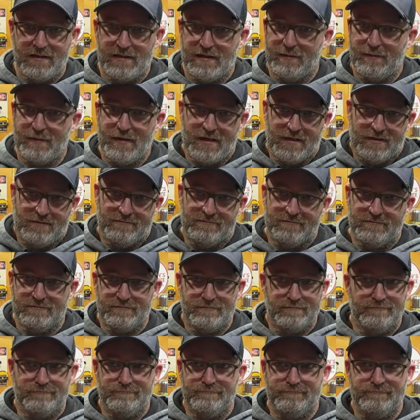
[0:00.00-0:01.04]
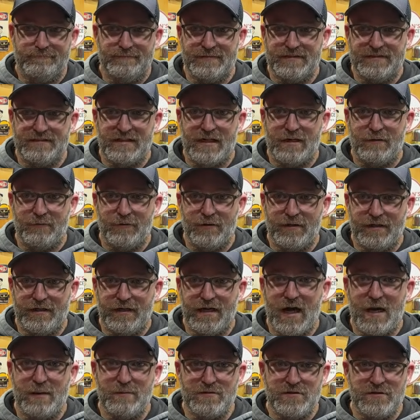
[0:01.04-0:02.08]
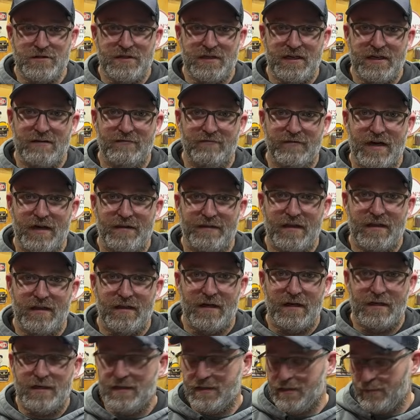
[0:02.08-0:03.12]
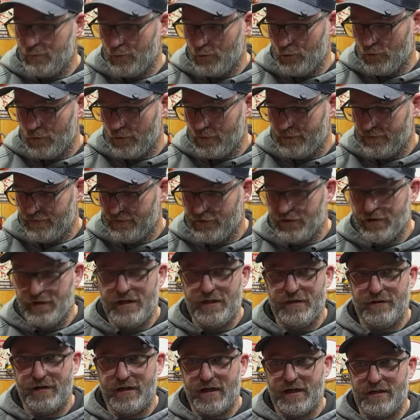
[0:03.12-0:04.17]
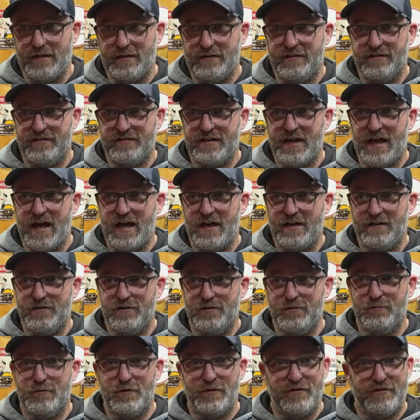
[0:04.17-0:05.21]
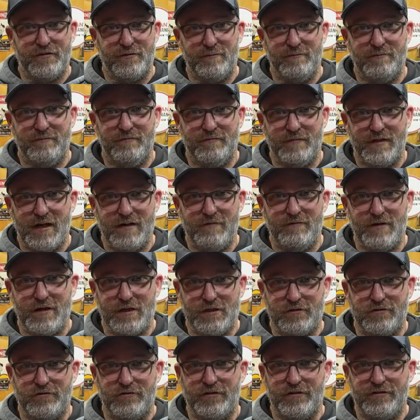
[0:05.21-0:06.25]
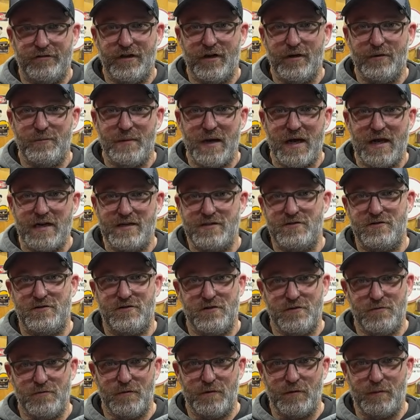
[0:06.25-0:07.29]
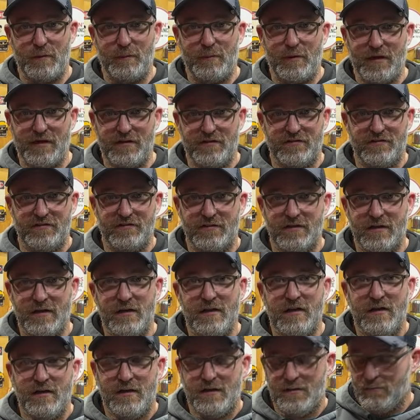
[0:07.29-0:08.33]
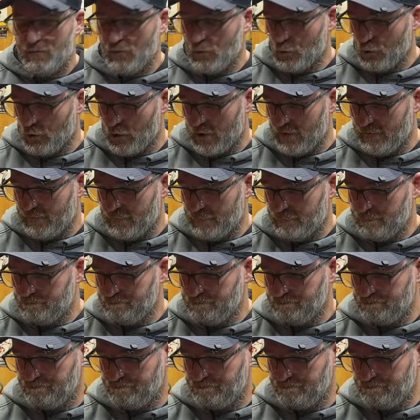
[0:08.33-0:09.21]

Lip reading: And I'm like, it's not really an option. You can't find that light anymore. So you either got to decide, do you want some light fixtures that don't match, or do you want to replace more of them?